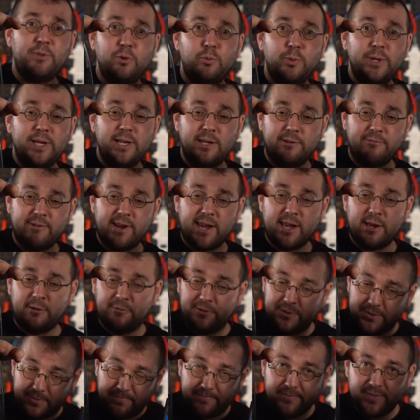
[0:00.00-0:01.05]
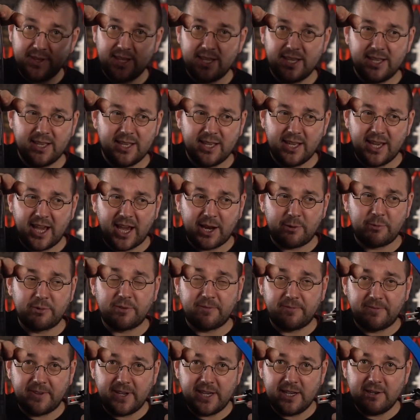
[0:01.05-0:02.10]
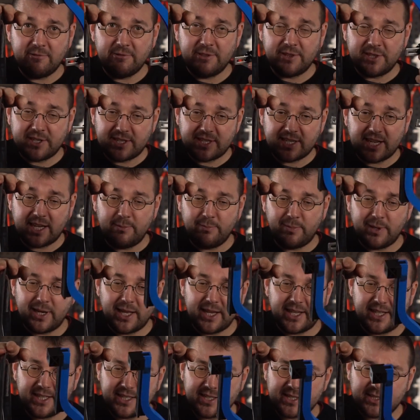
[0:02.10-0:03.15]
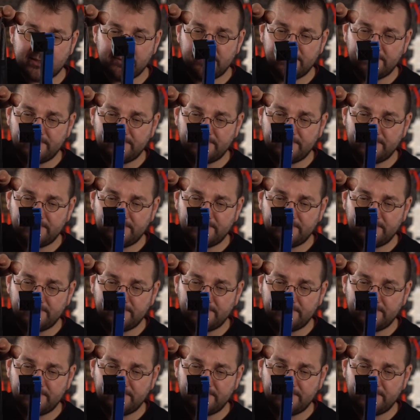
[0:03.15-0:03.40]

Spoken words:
the wheel around, and with the feeler in the same place,